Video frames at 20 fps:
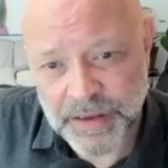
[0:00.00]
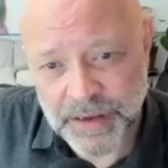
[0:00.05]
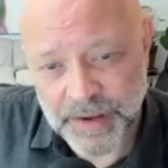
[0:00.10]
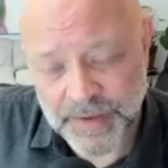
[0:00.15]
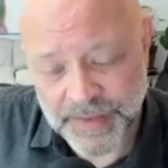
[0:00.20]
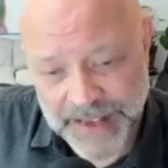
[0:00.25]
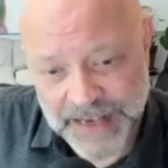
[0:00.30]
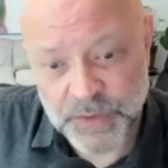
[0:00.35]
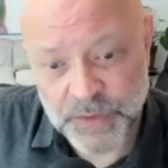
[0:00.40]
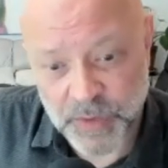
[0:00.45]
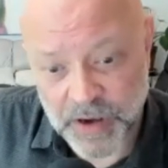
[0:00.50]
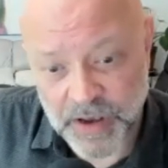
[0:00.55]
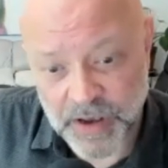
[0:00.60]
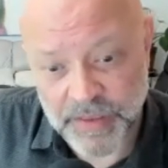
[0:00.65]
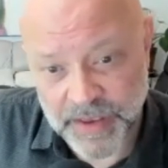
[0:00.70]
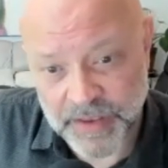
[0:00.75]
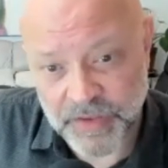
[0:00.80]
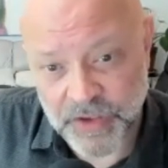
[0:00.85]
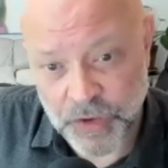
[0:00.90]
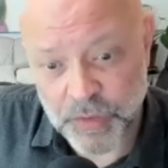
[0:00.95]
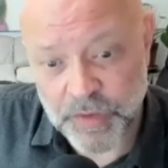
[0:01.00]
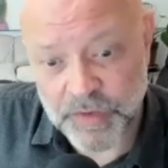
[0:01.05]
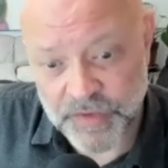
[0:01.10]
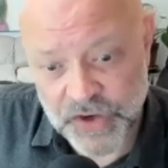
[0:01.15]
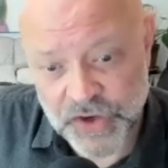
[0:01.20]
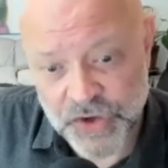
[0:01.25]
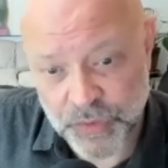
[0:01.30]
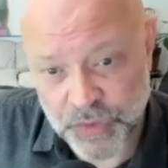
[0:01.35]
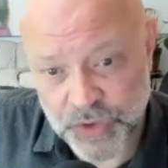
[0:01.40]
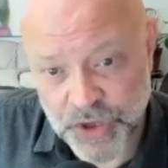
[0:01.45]
And that's why I think the
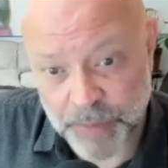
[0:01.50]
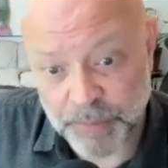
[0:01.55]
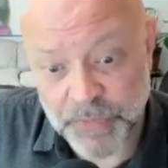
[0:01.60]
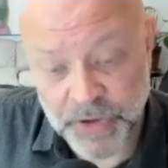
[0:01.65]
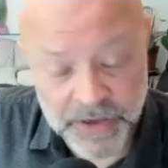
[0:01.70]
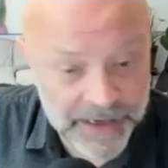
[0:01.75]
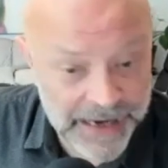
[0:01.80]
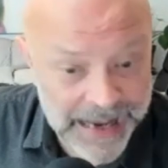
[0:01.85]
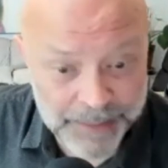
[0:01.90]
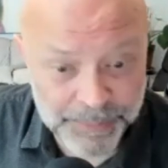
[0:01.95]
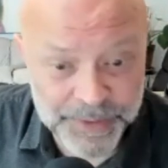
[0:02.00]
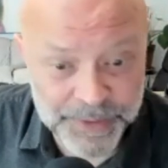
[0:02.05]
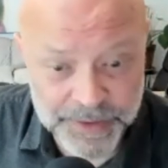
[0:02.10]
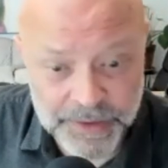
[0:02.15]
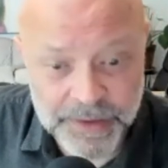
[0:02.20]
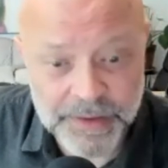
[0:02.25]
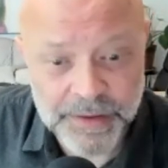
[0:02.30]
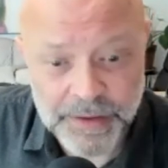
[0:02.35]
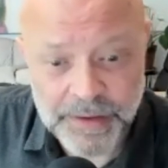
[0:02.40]
individual jump can happen.